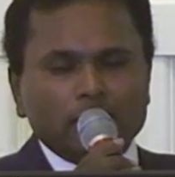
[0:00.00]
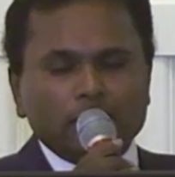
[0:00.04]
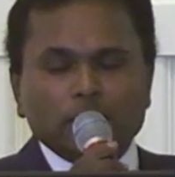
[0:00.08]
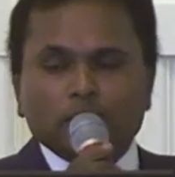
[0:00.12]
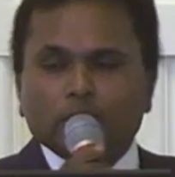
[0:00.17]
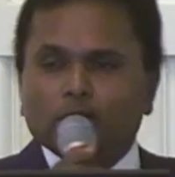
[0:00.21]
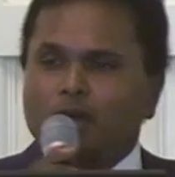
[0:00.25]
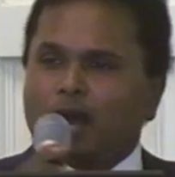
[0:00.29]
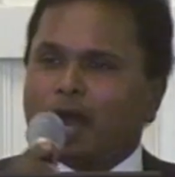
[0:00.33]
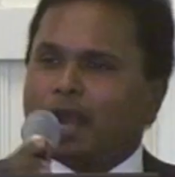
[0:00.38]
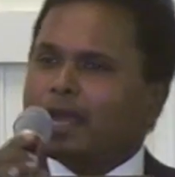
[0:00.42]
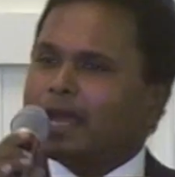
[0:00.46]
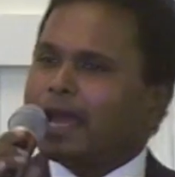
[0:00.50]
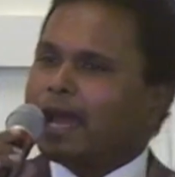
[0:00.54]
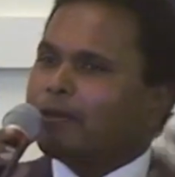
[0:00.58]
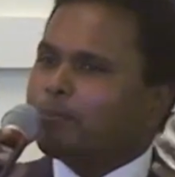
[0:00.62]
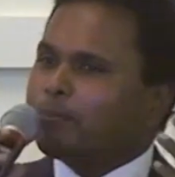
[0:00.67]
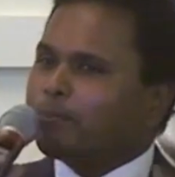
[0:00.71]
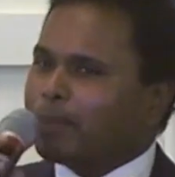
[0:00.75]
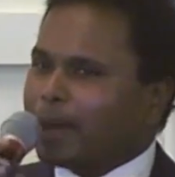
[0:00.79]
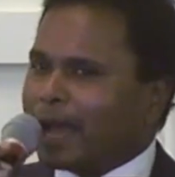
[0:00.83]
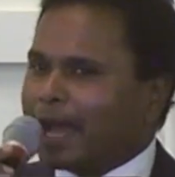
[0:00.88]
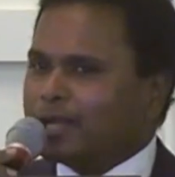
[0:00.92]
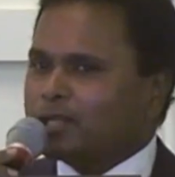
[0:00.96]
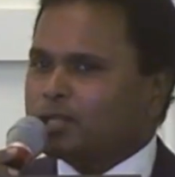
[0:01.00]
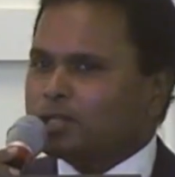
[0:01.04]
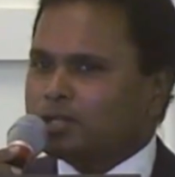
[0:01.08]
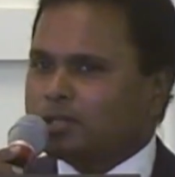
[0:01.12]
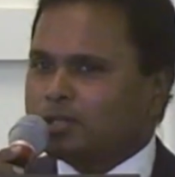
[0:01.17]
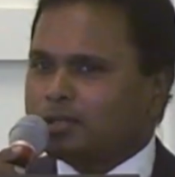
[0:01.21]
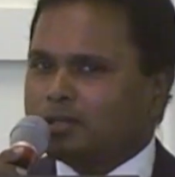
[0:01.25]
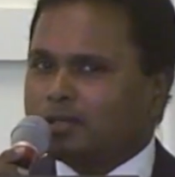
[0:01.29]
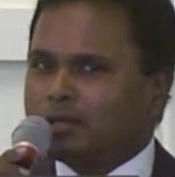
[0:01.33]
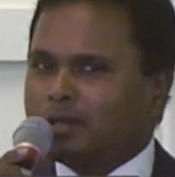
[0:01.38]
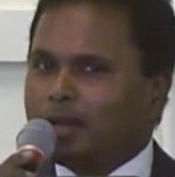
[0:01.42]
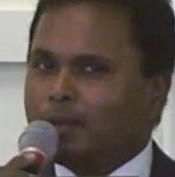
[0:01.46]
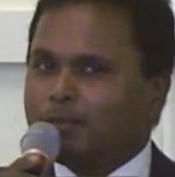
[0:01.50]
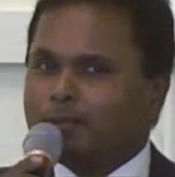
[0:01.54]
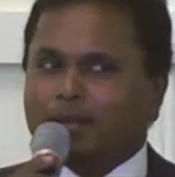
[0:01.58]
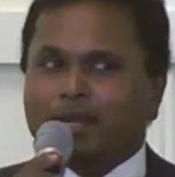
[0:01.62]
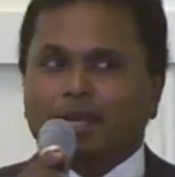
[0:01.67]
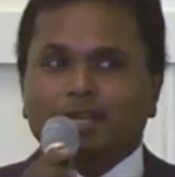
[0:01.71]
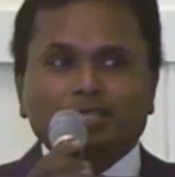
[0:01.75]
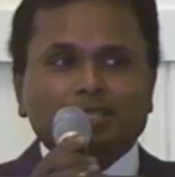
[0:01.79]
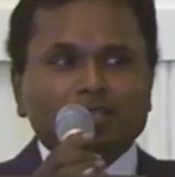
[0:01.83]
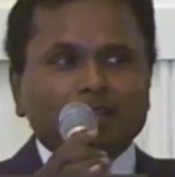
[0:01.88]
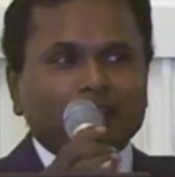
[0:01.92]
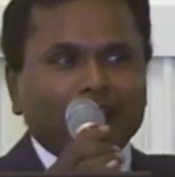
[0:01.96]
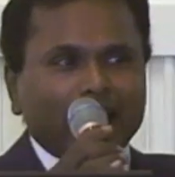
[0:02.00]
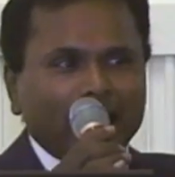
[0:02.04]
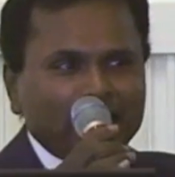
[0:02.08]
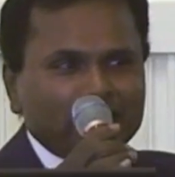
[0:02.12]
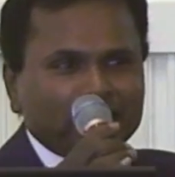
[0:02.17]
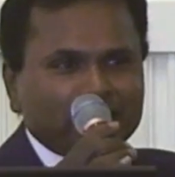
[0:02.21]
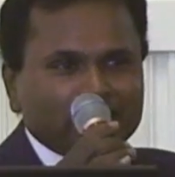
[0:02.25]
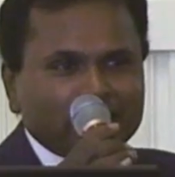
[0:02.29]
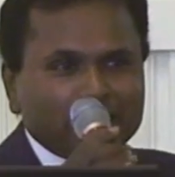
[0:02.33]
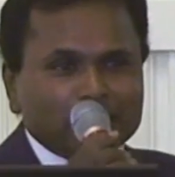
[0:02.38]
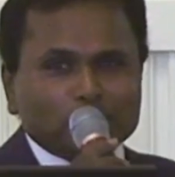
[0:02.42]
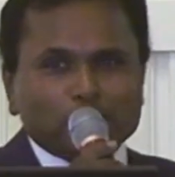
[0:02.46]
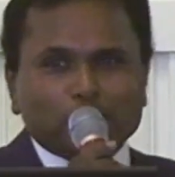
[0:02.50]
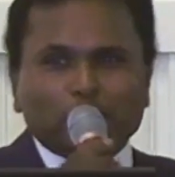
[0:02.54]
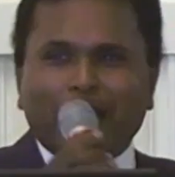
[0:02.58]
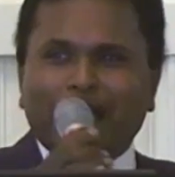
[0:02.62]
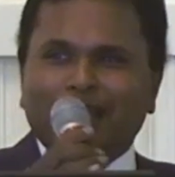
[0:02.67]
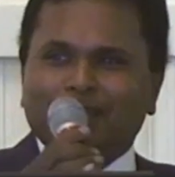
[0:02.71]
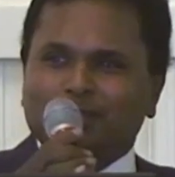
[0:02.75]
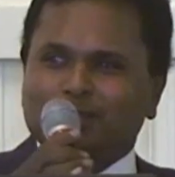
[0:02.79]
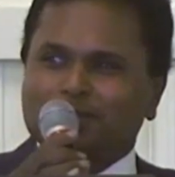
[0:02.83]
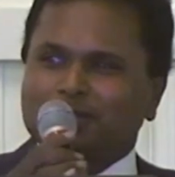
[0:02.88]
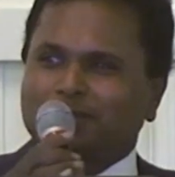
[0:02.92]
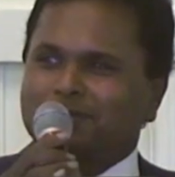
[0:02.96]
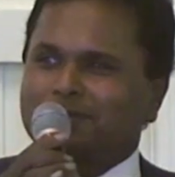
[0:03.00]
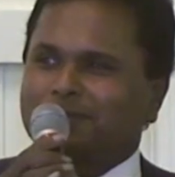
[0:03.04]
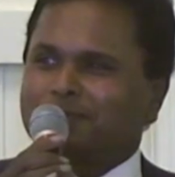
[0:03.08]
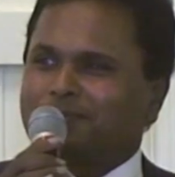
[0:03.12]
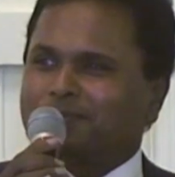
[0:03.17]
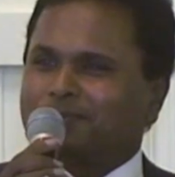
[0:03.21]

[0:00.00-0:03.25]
You got to have passion because life is passion.